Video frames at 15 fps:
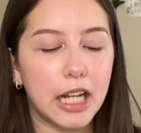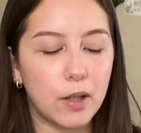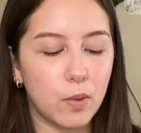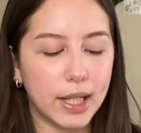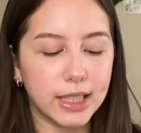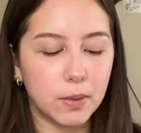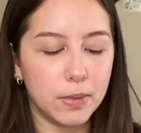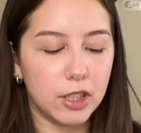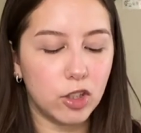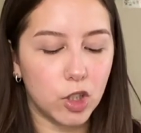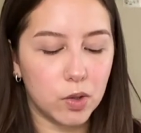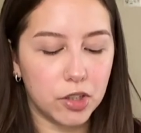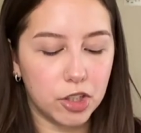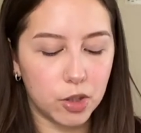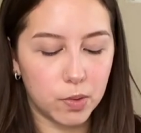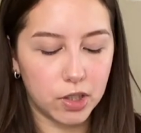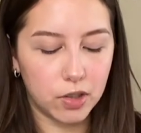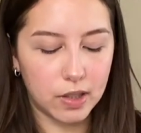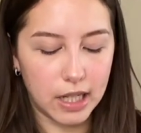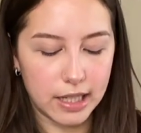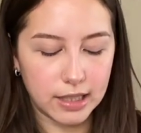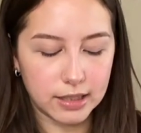randomly go to a Goodwill,
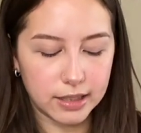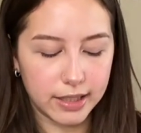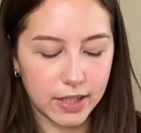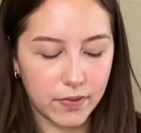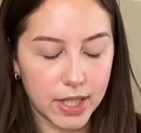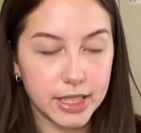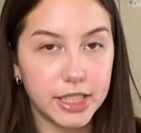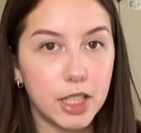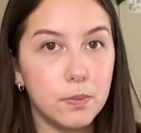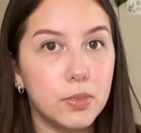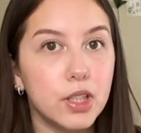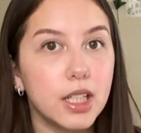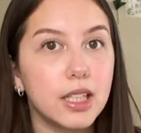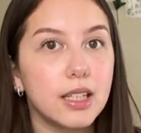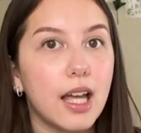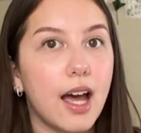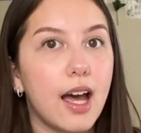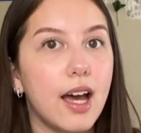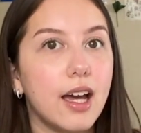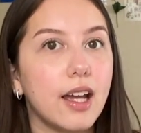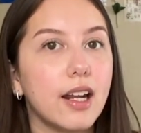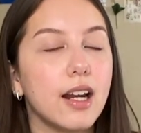and if I see a book
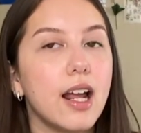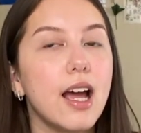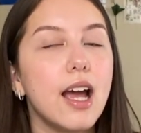that